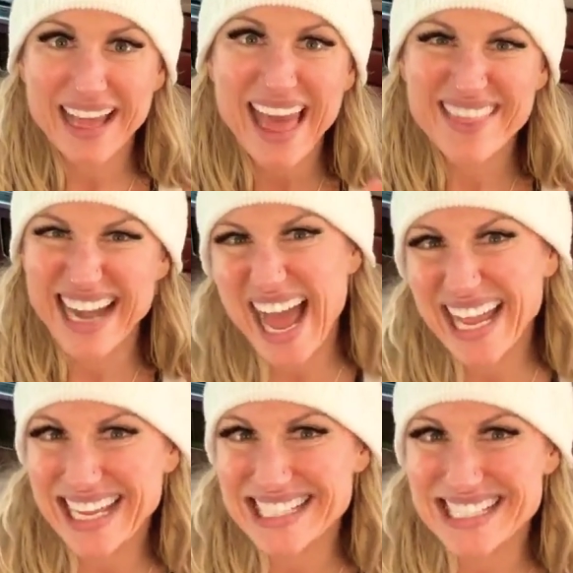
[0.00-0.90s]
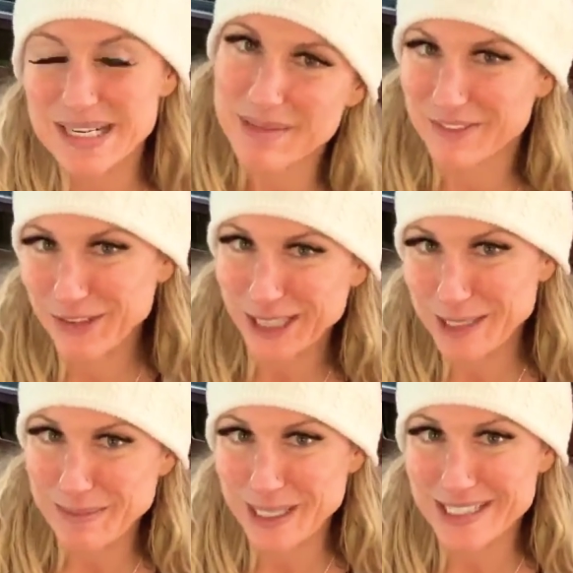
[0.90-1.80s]
and then I add cinnamon for a little
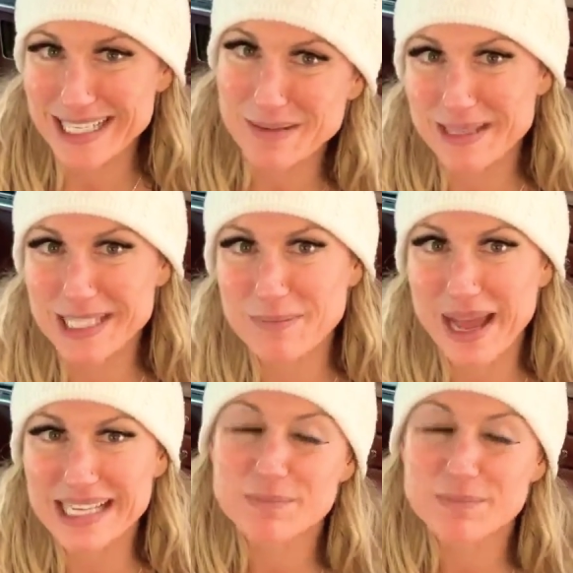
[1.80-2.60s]
bit of cinnamon spice.